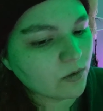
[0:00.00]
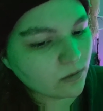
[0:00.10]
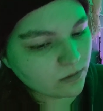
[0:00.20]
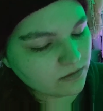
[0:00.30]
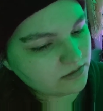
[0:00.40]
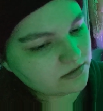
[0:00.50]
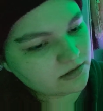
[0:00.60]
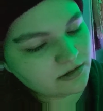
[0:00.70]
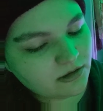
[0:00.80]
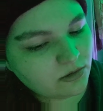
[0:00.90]
old.
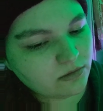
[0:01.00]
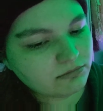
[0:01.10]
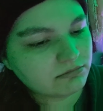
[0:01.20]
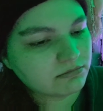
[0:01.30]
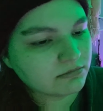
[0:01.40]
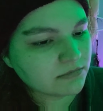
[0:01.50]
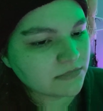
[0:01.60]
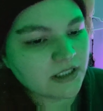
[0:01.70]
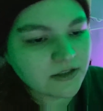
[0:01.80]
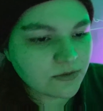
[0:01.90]
So
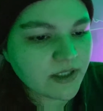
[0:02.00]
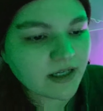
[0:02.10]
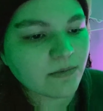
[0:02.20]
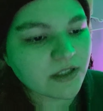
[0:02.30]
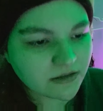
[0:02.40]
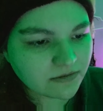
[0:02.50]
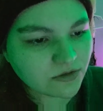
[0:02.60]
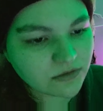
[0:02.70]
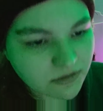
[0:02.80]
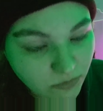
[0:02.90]
next week I'm going to
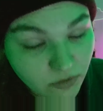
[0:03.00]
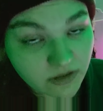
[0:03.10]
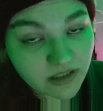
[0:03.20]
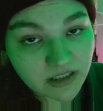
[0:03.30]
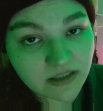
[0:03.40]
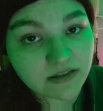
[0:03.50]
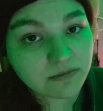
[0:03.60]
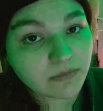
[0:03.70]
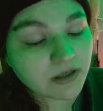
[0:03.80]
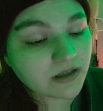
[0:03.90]
do some more of
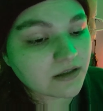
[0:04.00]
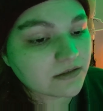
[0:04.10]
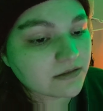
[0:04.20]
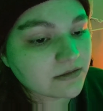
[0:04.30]
these, but